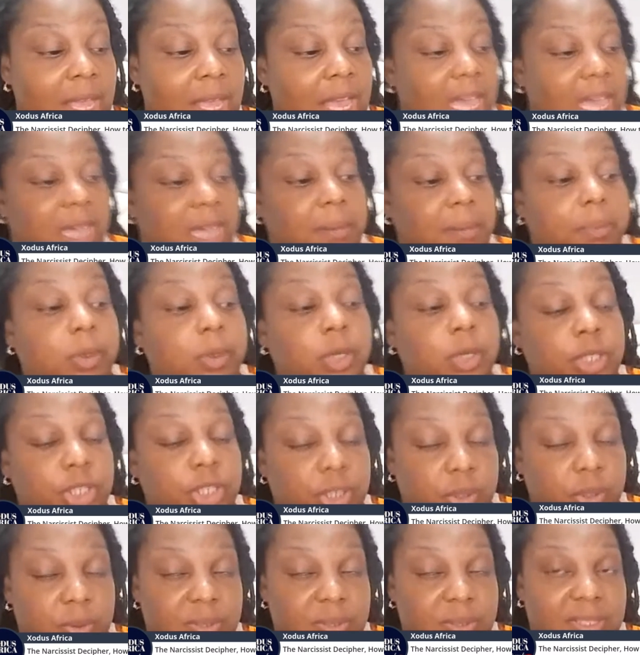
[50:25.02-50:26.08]
and put
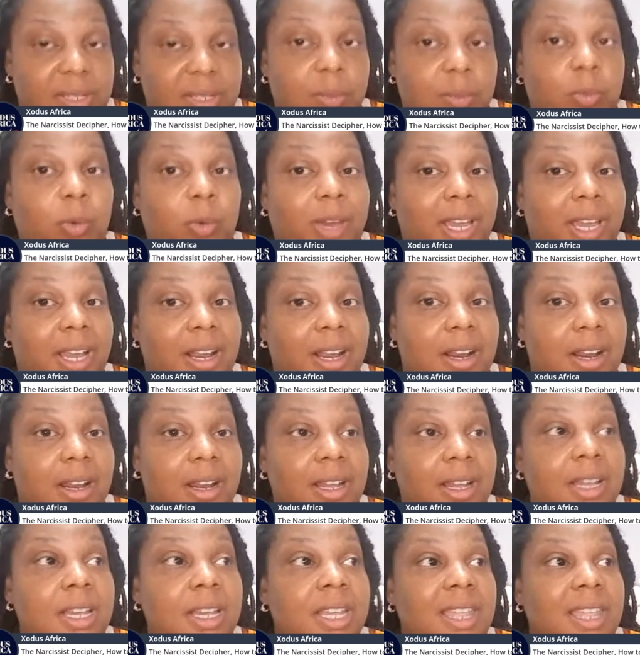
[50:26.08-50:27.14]
you somewhere
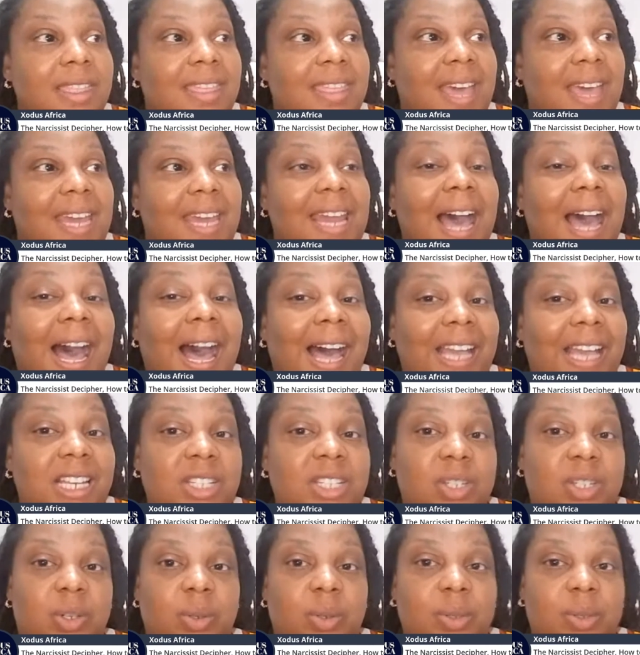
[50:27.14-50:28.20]
that I
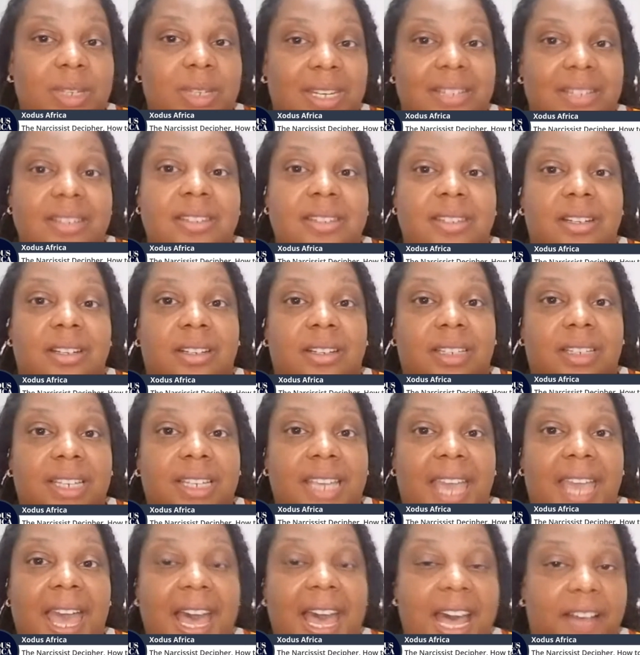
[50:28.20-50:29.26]
don't necessarily
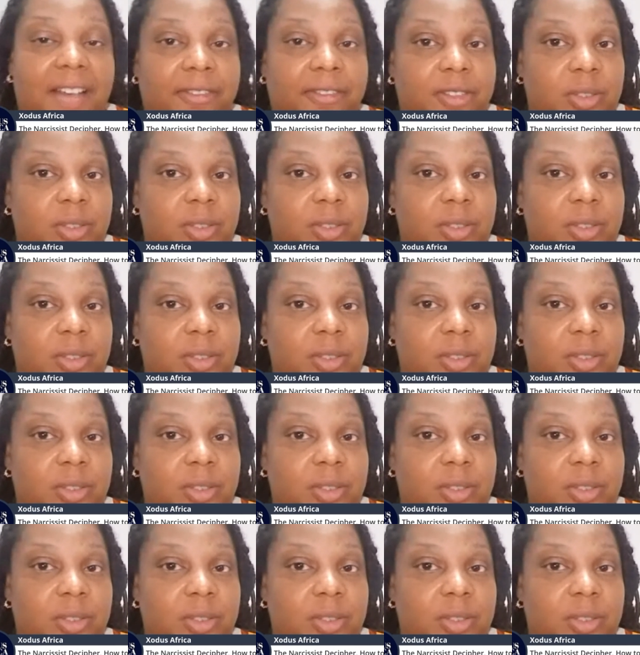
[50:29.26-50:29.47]
have